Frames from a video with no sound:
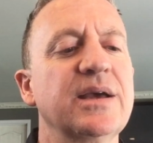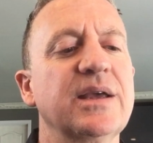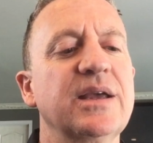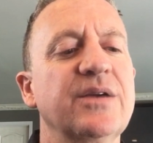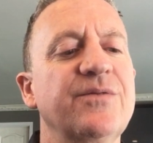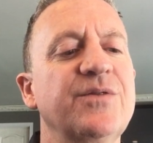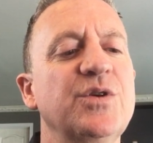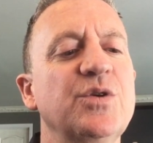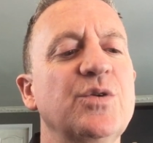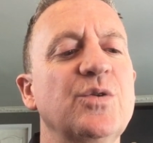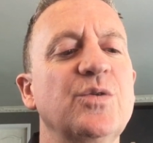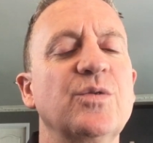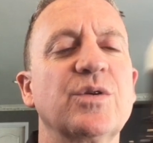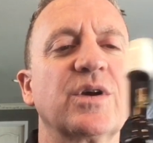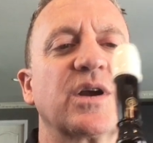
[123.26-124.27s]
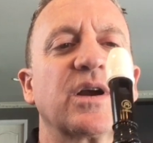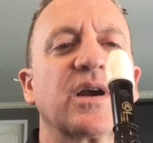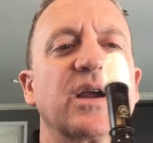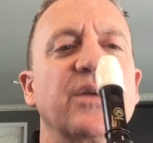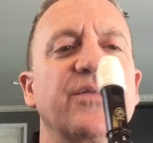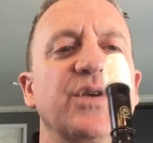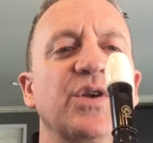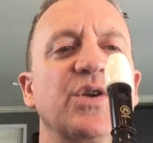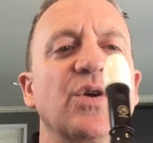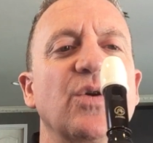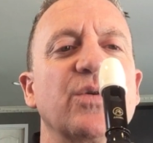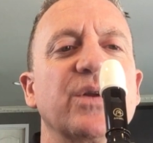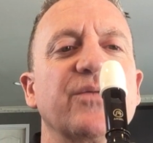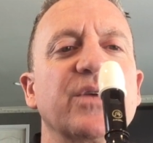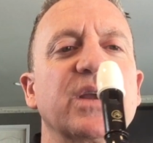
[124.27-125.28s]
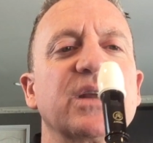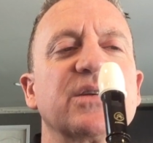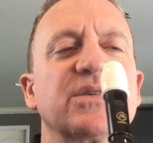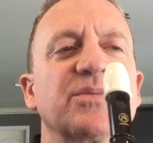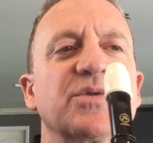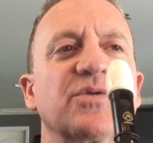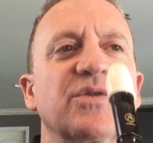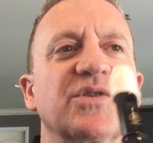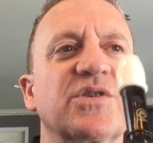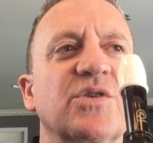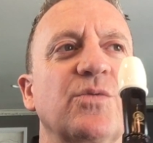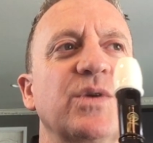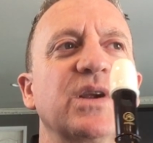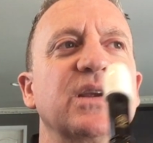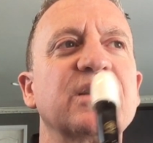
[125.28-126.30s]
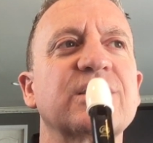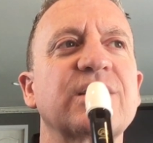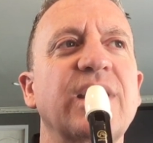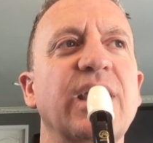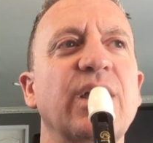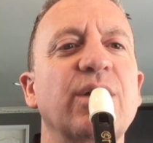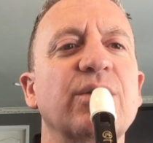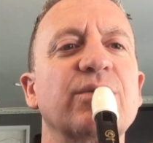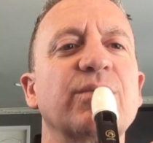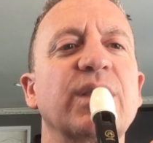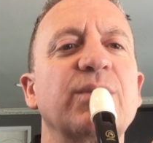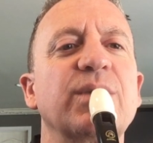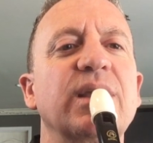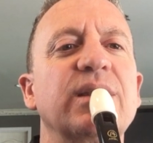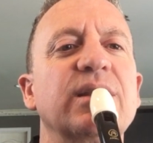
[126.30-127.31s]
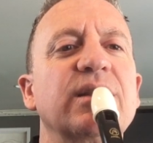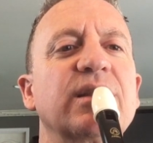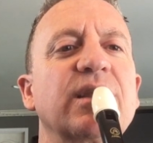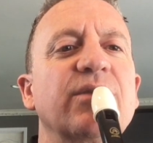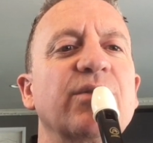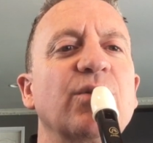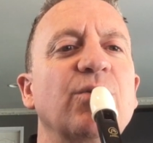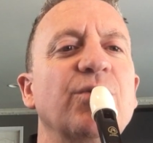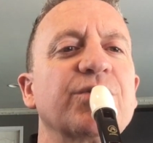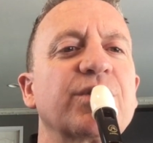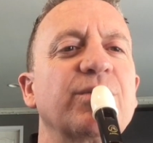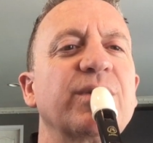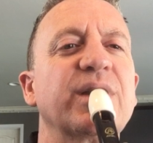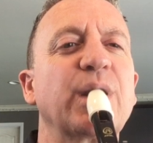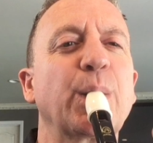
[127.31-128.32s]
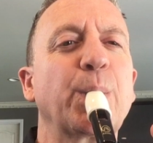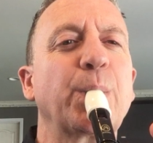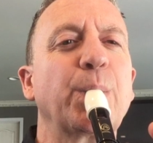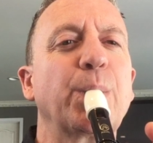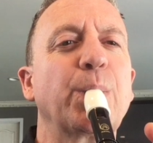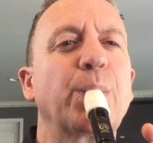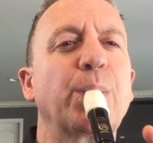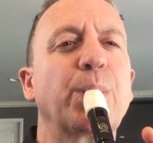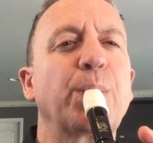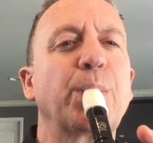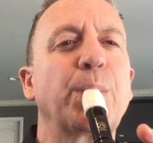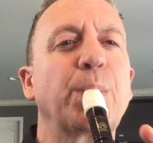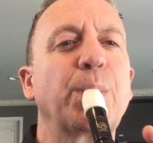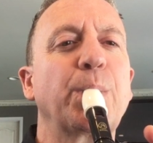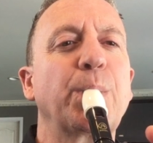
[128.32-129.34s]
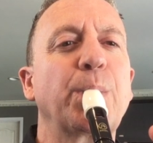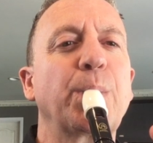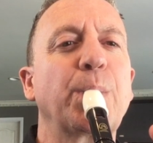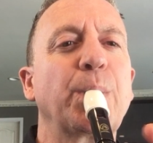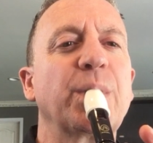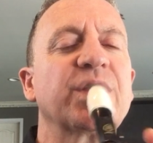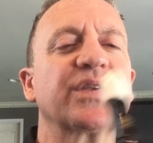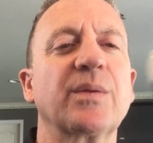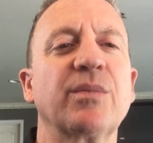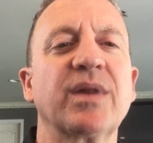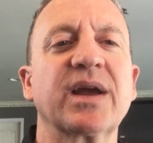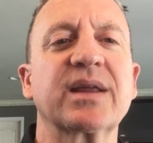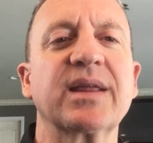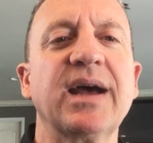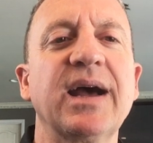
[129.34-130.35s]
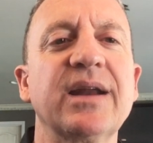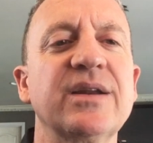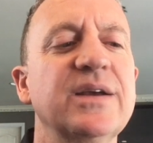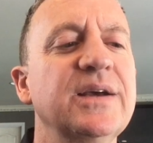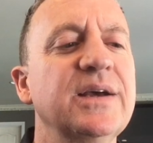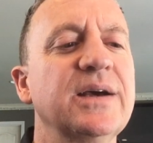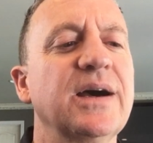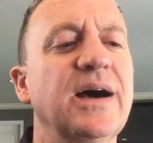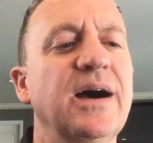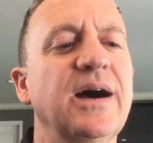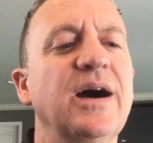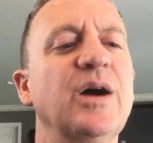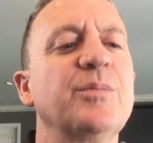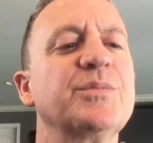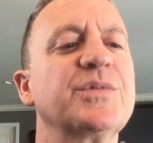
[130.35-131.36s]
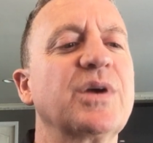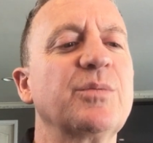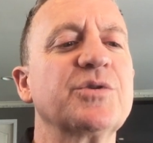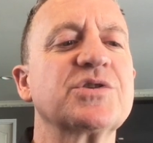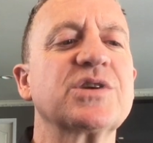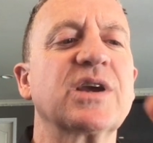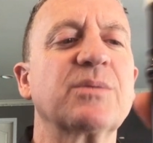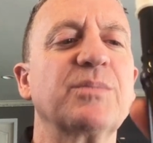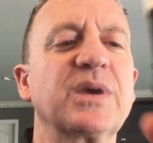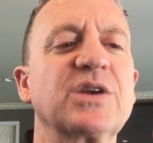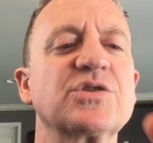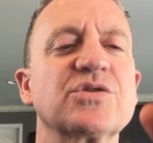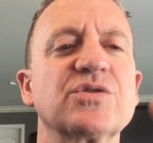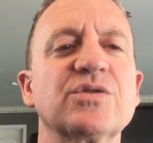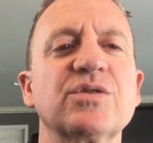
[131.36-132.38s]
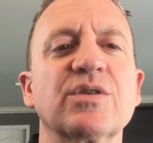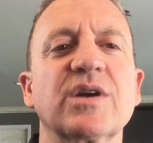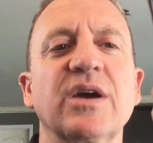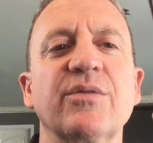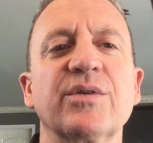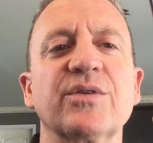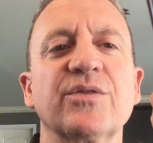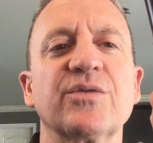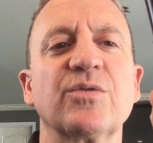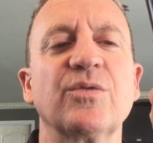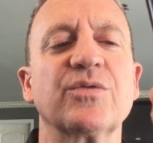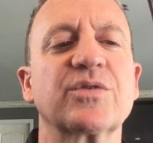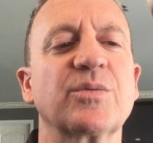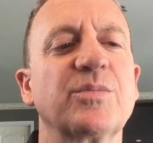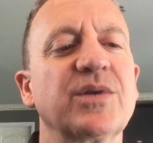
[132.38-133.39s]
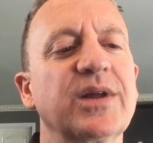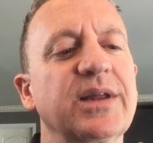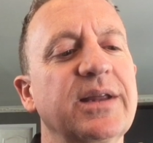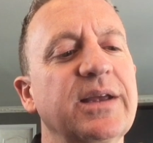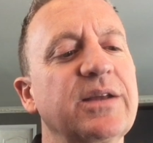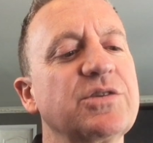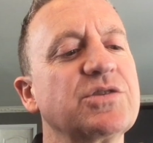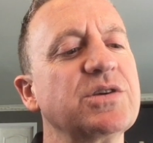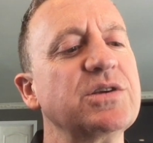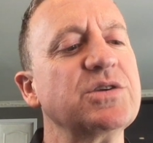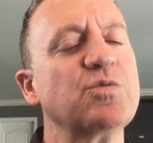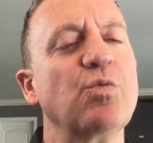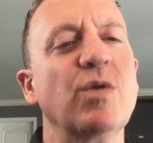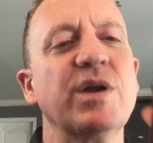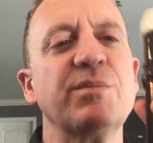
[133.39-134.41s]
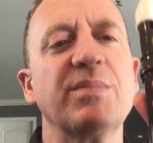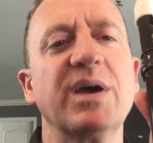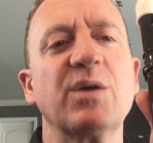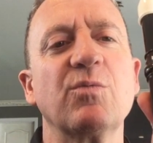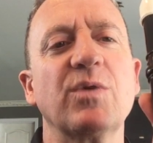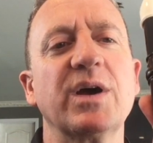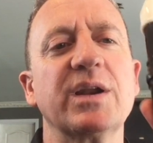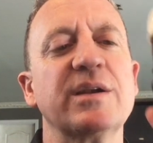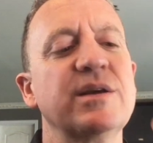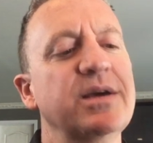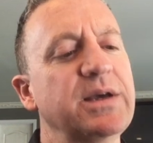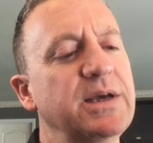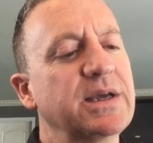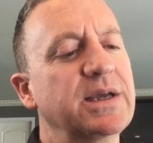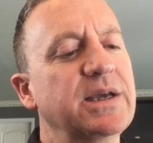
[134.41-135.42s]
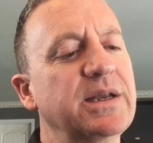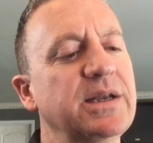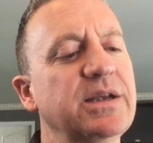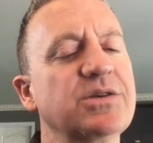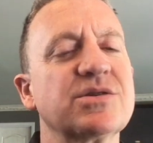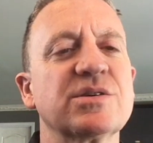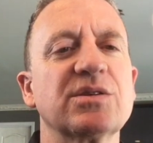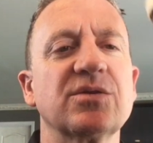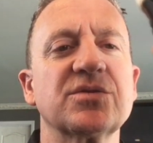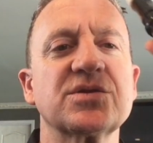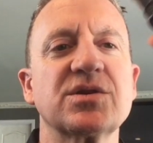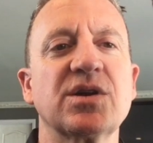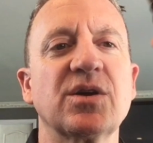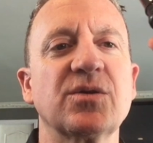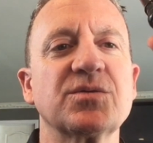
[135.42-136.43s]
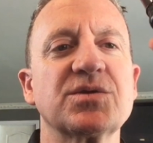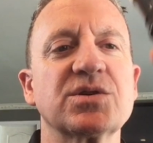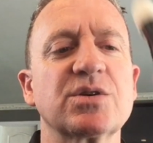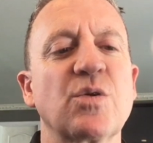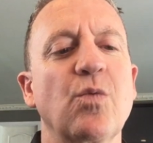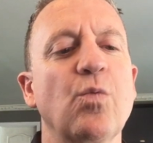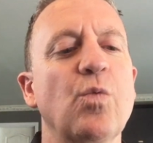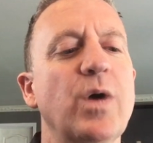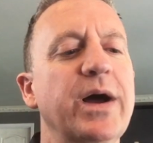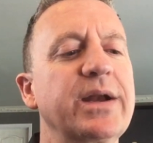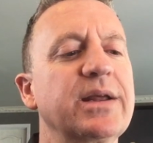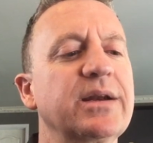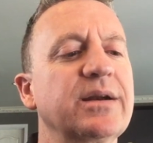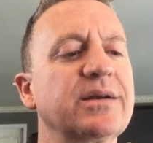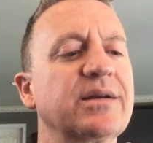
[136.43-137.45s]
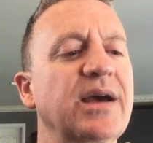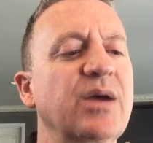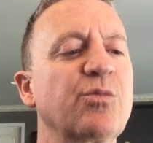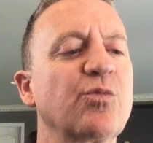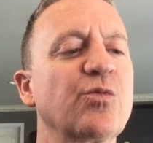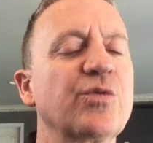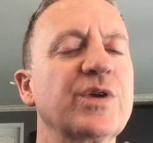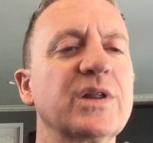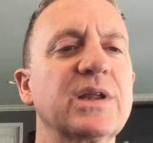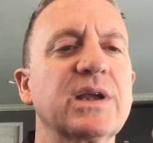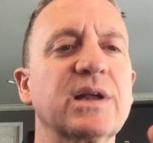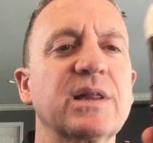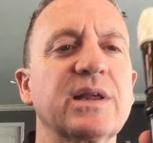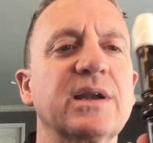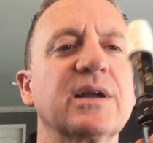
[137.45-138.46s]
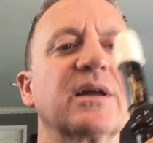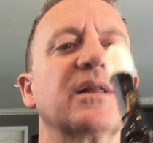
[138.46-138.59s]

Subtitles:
If you're getting some sort of squeaky sound, maybe I didn't cover the holes completely, something like that, double check, make sure you're covering those holes completely, and just one by one, get each of those notes one at a time, really clean and